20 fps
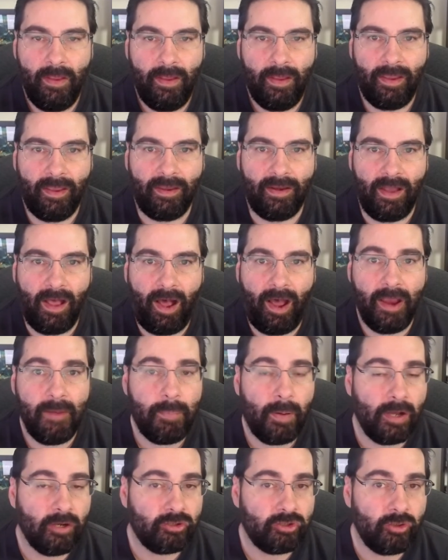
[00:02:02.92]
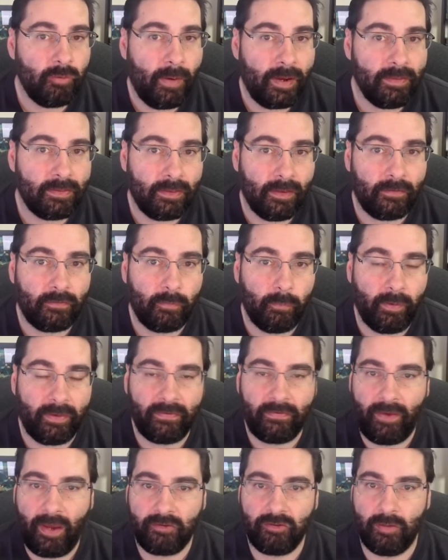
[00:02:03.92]
And I punctuate this with
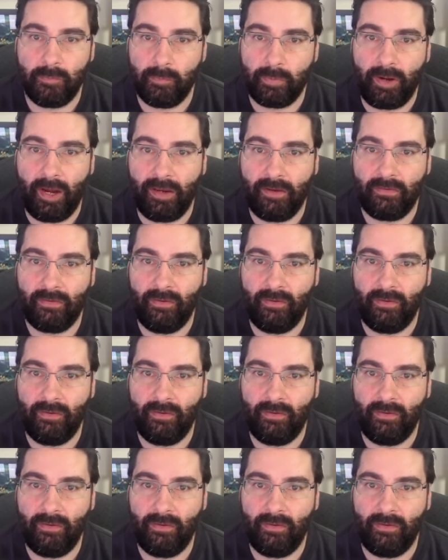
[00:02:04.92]
session breaks.